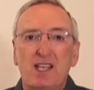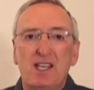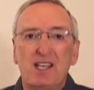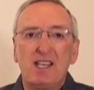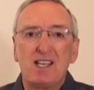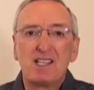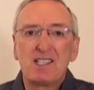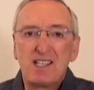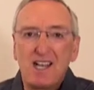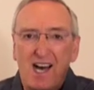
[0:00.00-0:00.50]

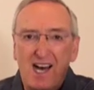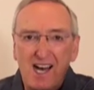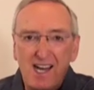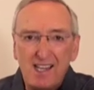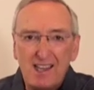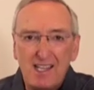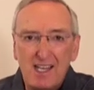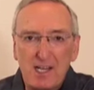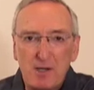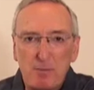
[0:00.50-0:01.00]
is I
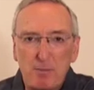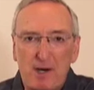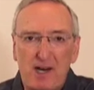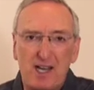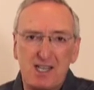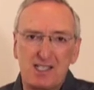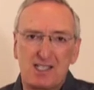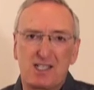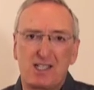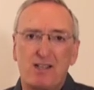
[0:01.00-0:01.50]
think
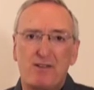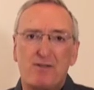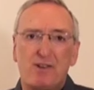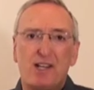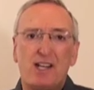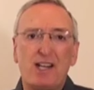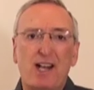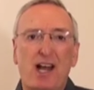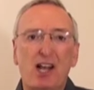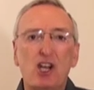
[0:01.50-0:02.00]

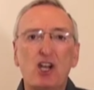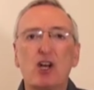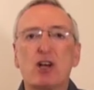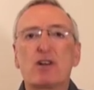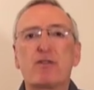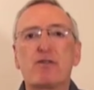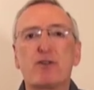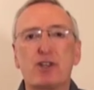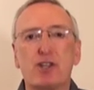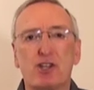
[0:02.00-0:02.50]
positively and I
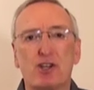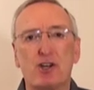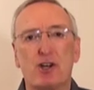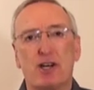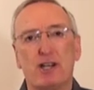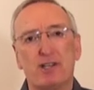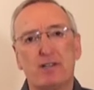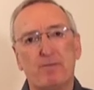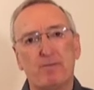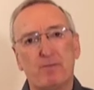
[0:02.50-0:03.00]
look for the
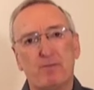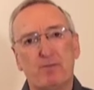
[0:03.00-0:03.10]
good.